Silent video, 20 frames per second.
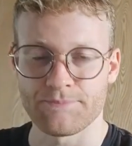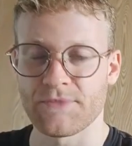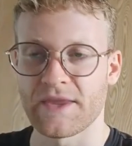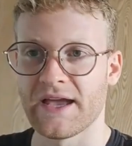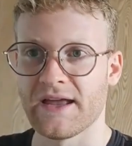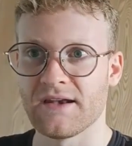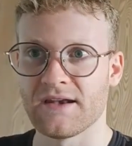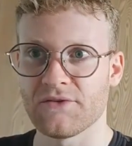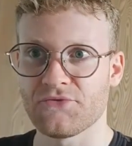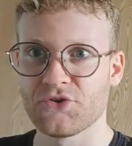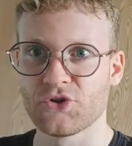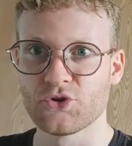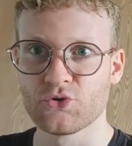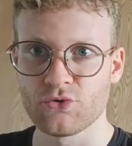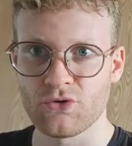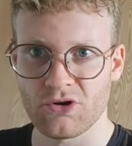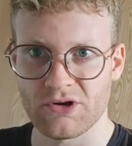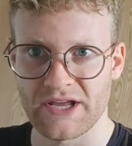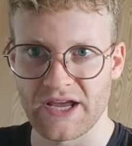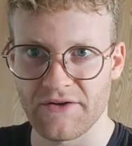And if you do
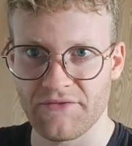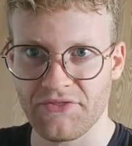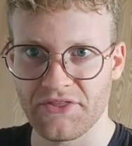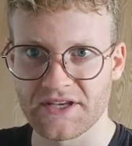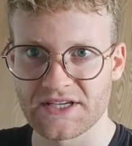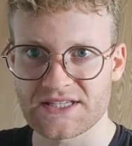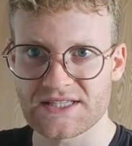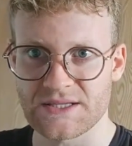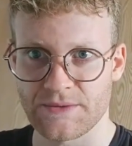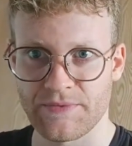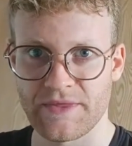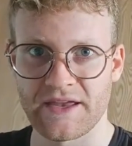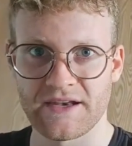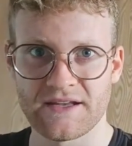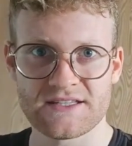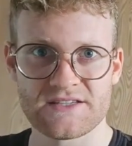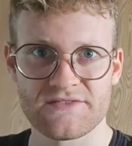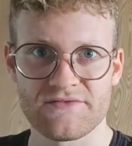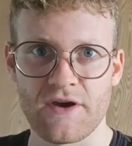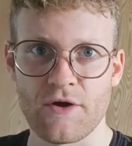not have this, then
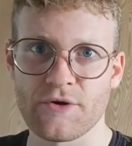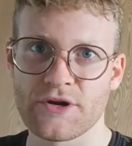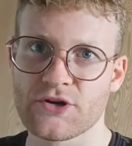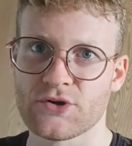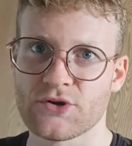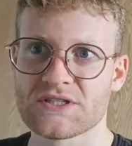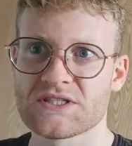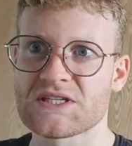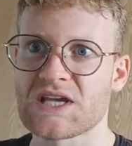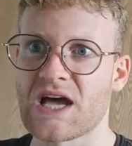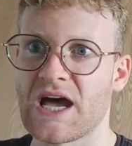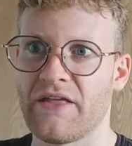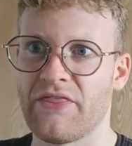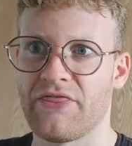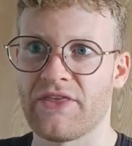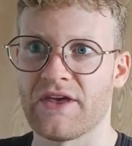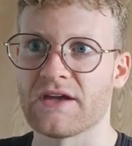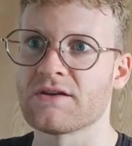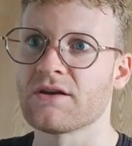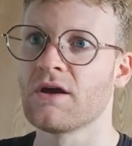it's a very good sign
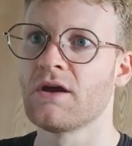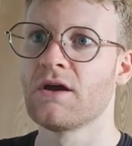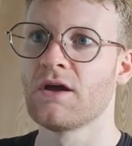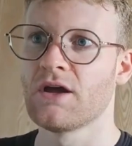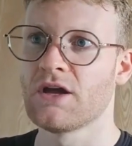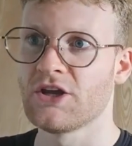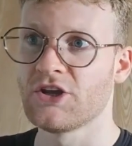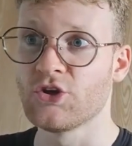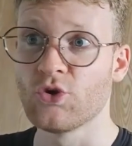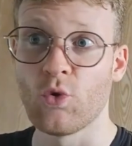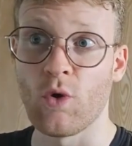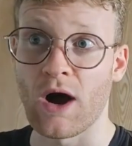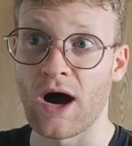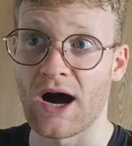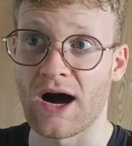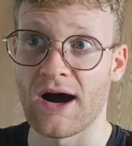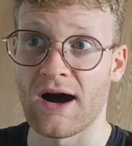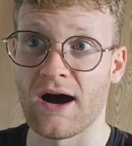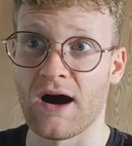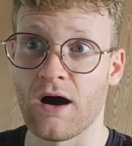that you
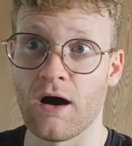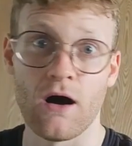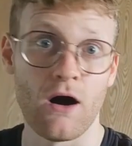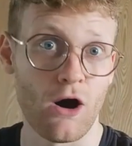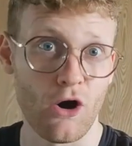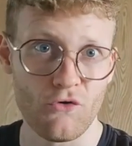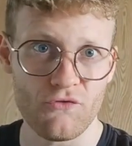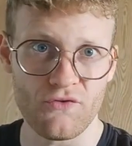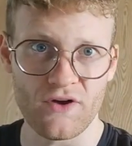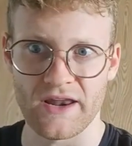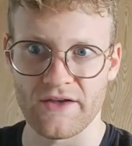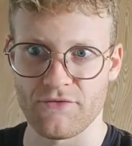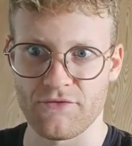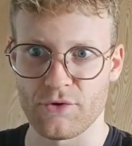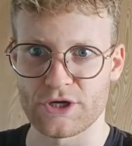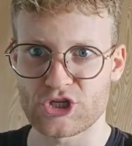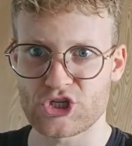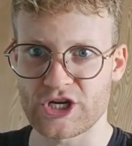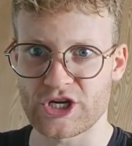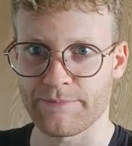are over
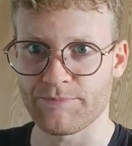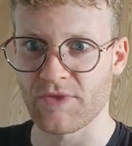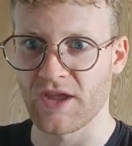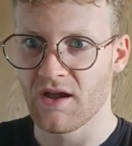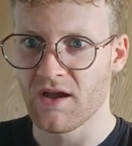leveraging.